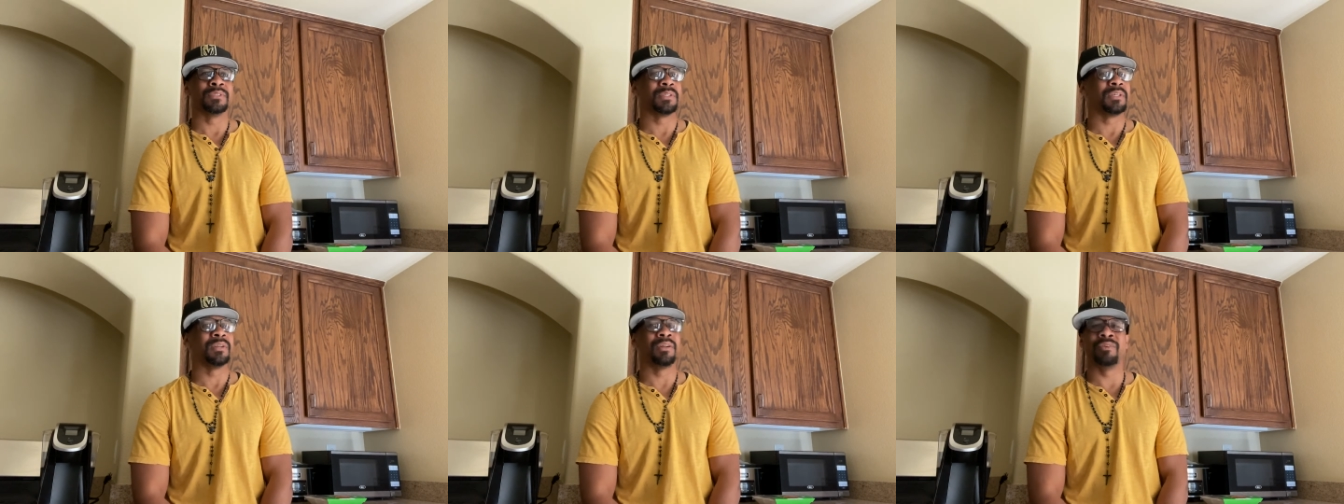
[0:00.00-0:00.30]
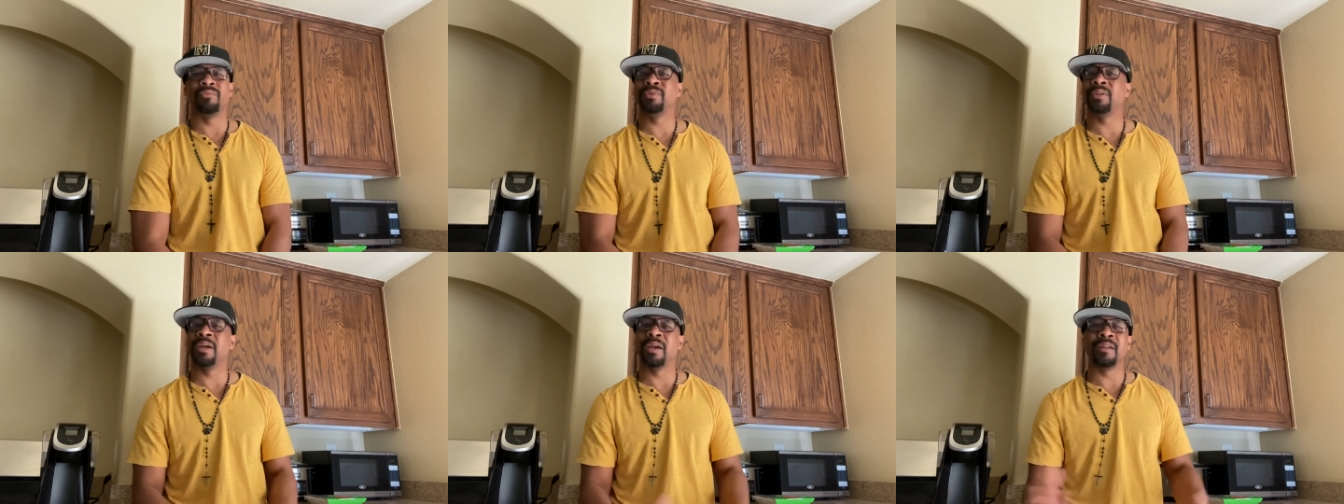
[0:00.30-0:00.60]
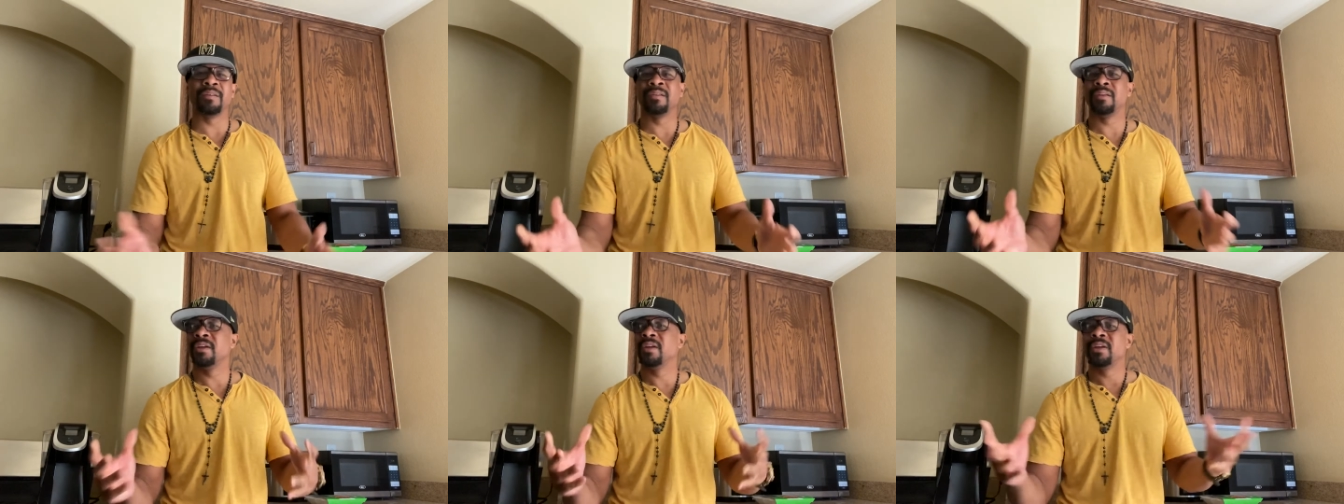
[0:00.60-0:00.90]
You know, we
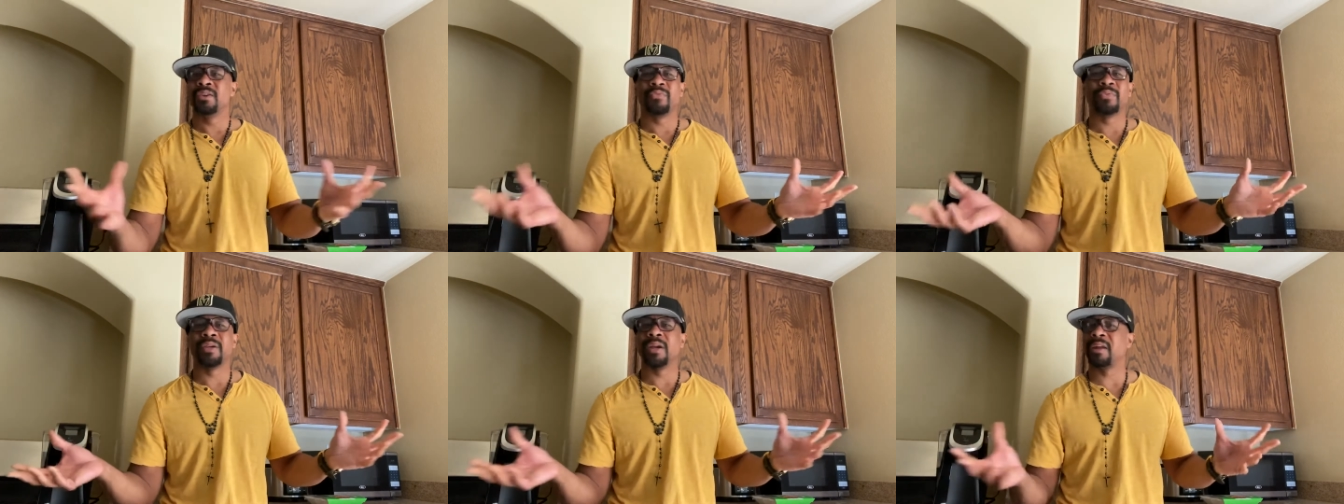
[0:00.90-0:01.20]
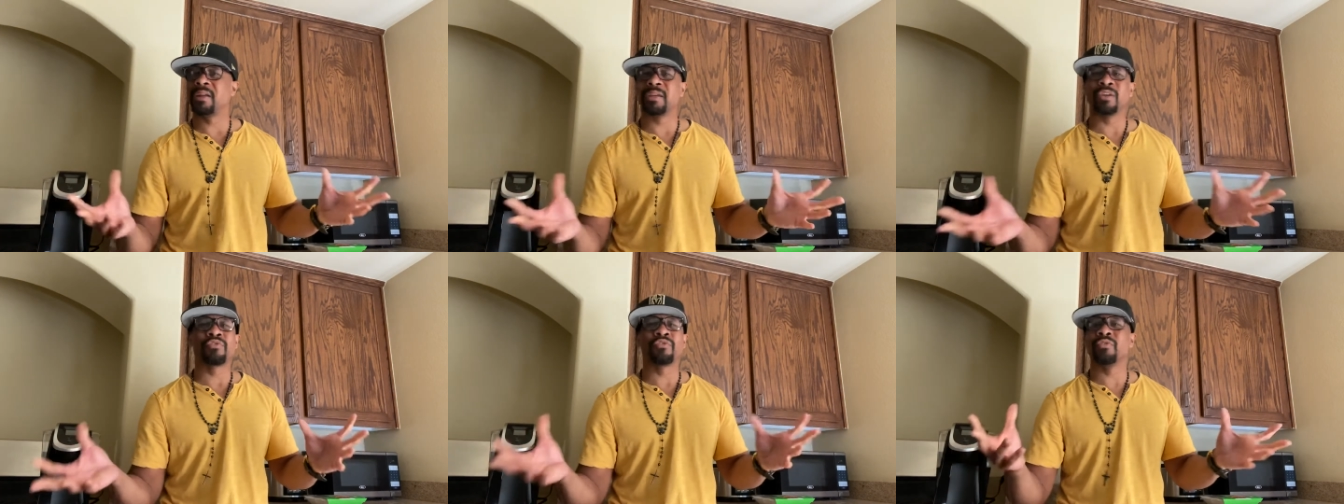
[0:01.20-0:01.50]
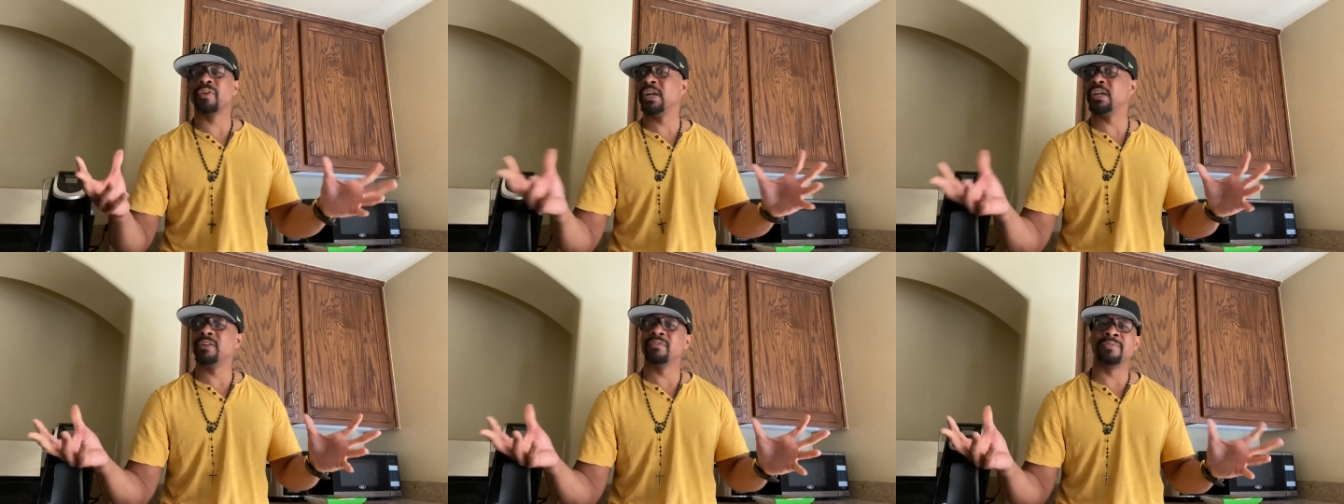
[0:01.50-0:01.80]
got to get
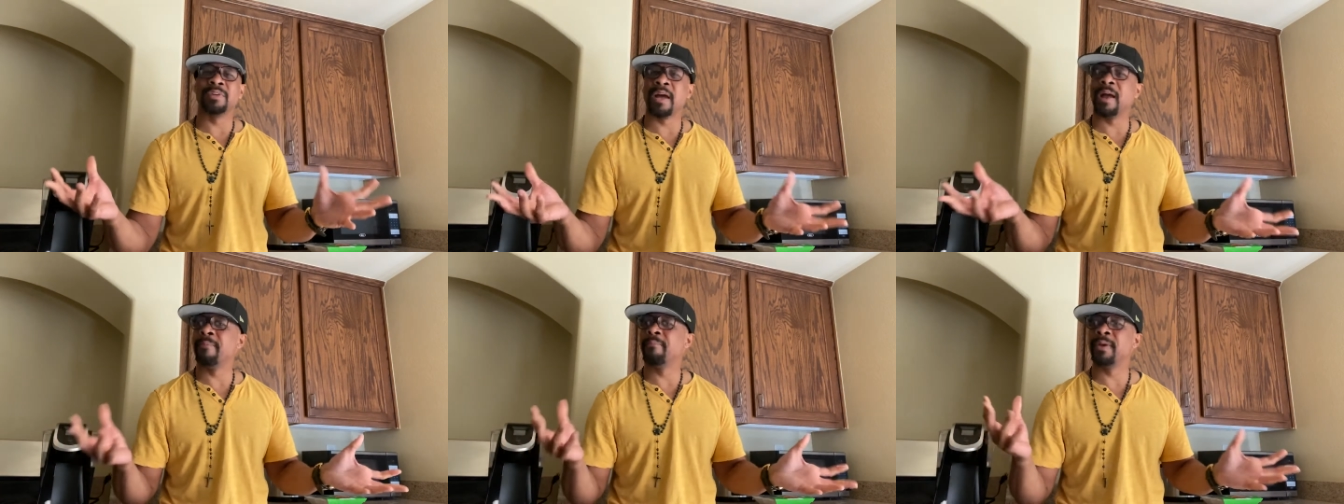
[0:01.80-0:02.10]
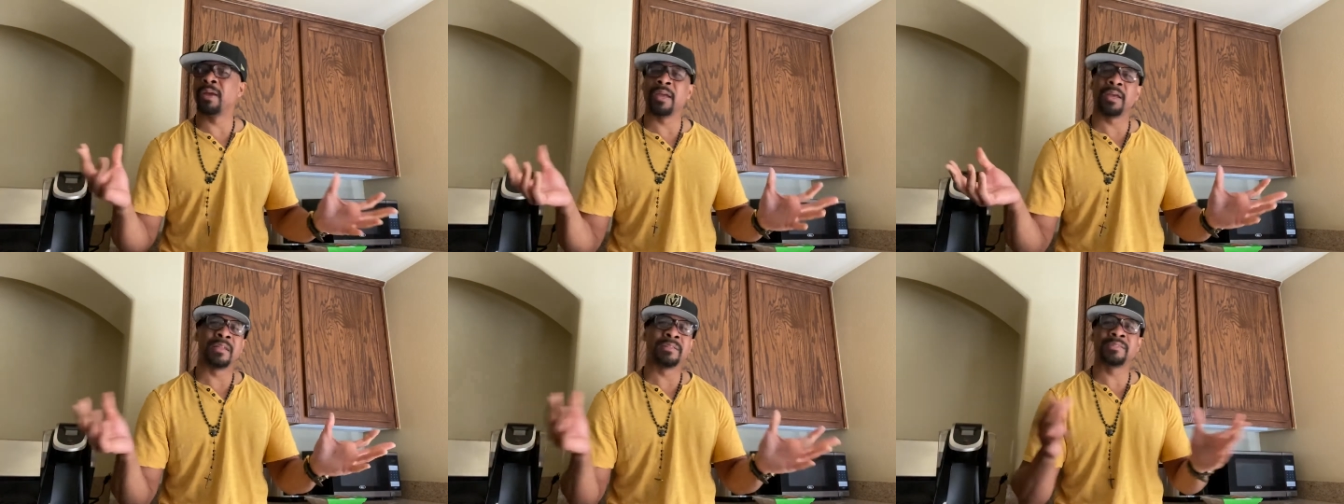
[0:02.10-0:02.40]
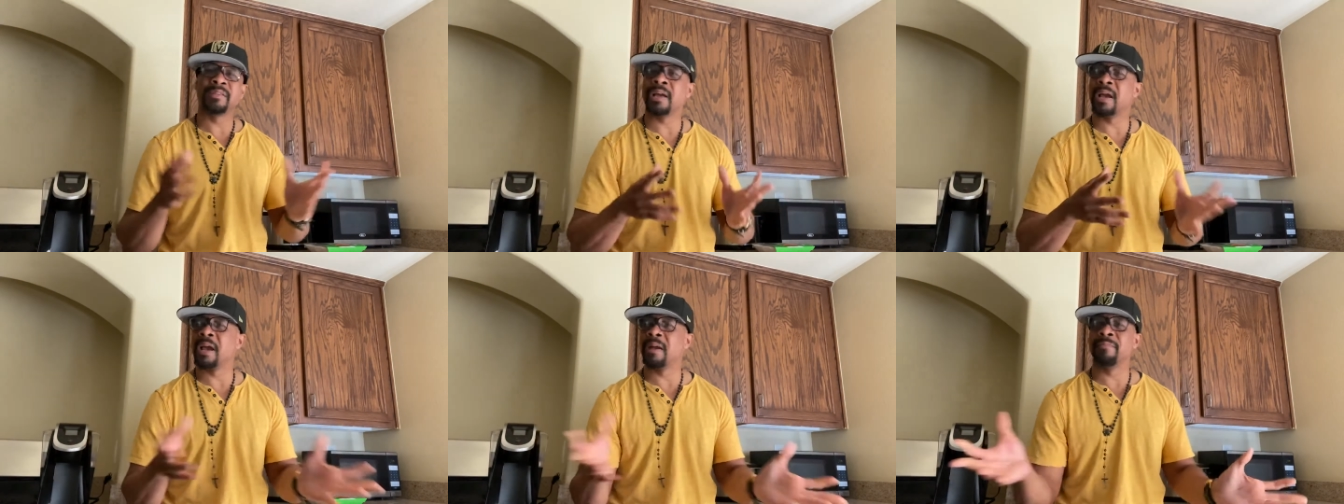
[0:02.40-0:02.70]
creative now, man.
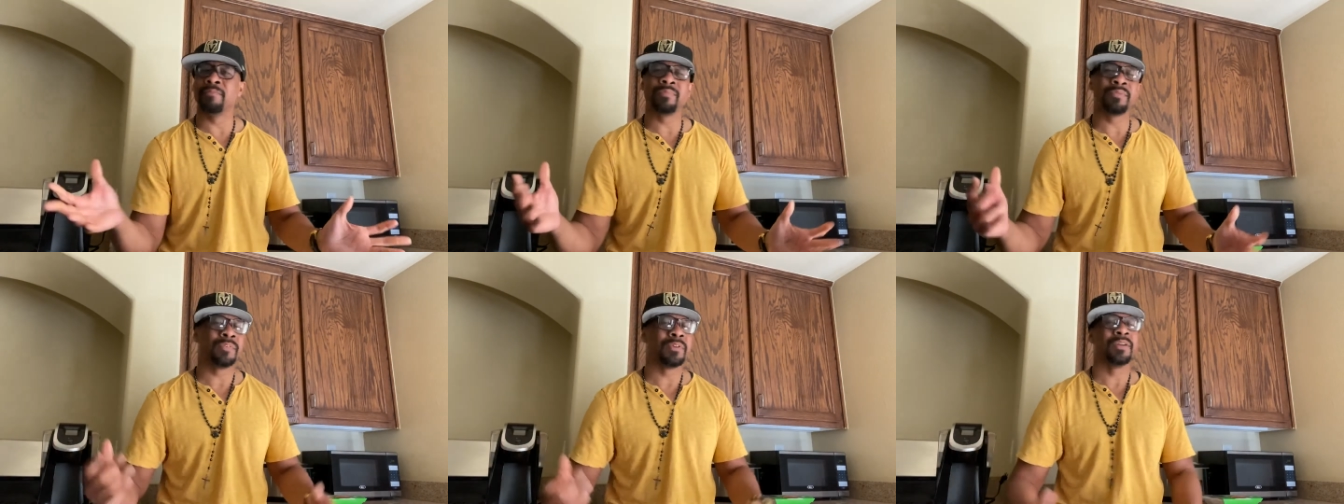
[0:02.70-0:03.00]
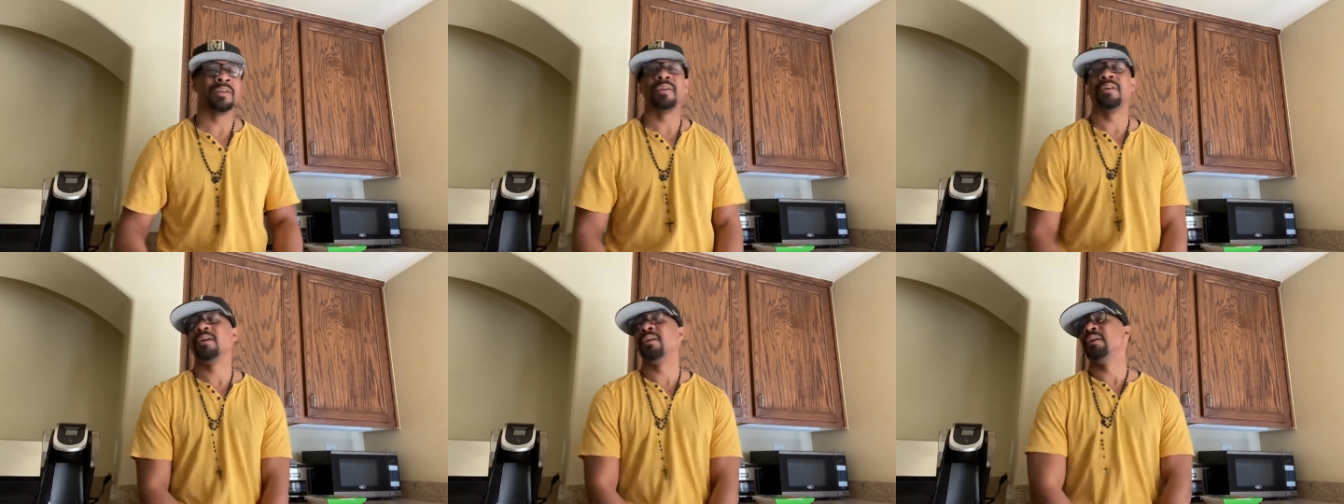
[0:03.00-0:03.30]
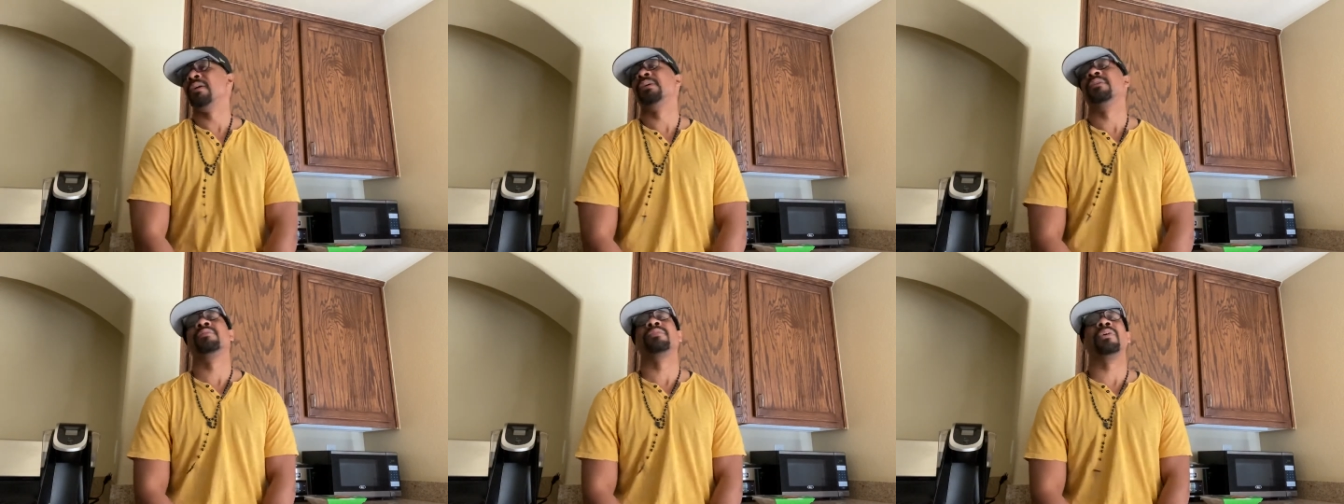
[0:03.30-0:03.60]
Time
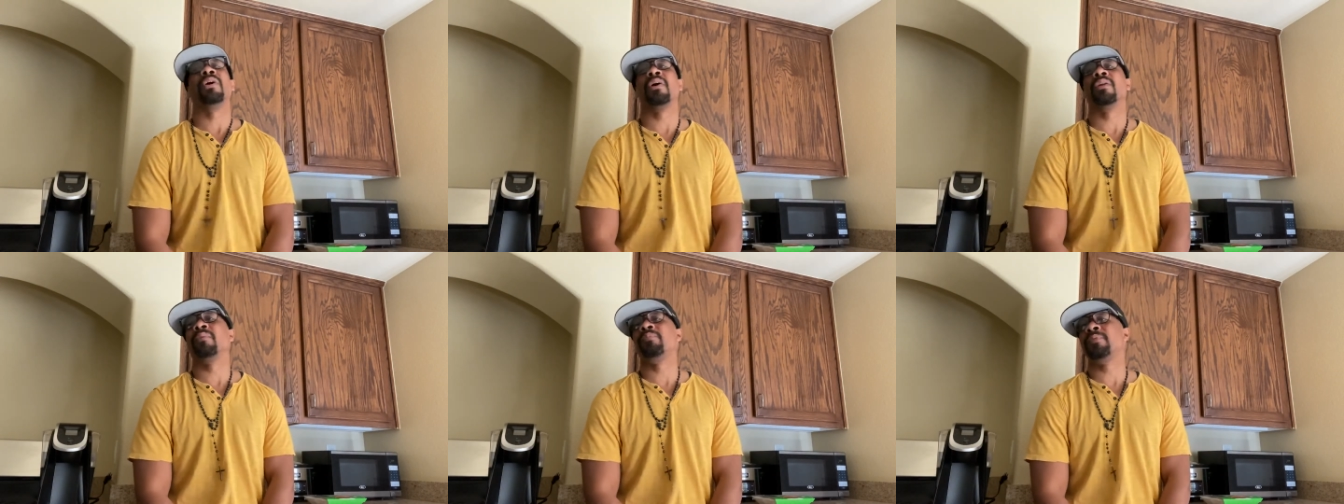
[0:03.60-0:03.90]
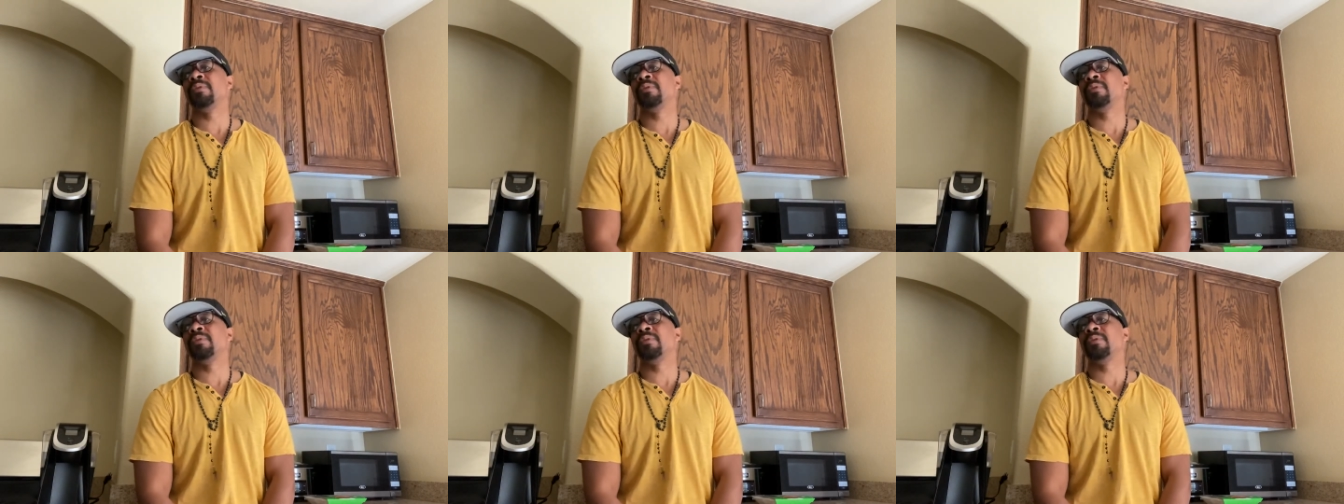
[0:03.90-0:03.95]
we all up